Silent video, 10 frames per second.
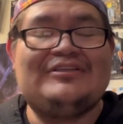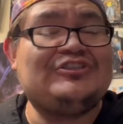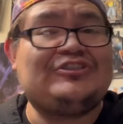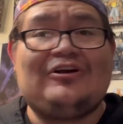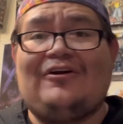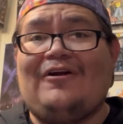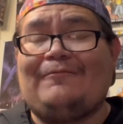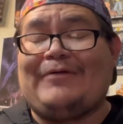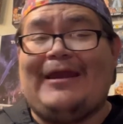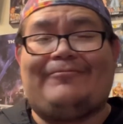Sure, on
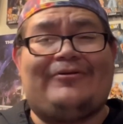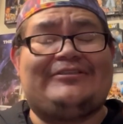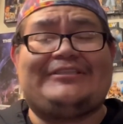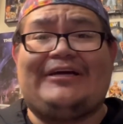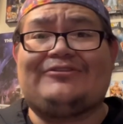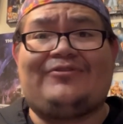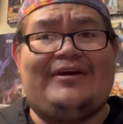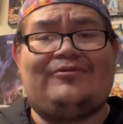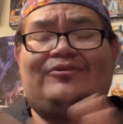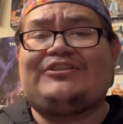paper, it sounds
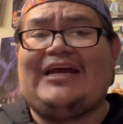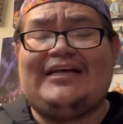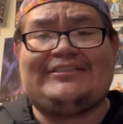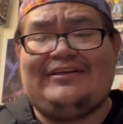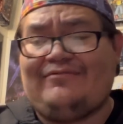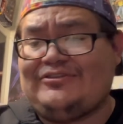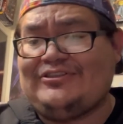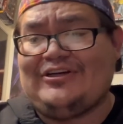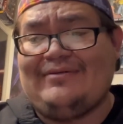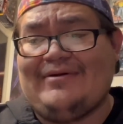great, Orange Cassidy versus
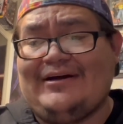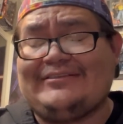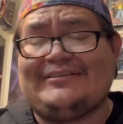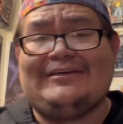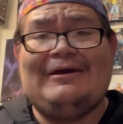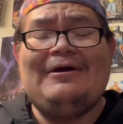Jon Moxley.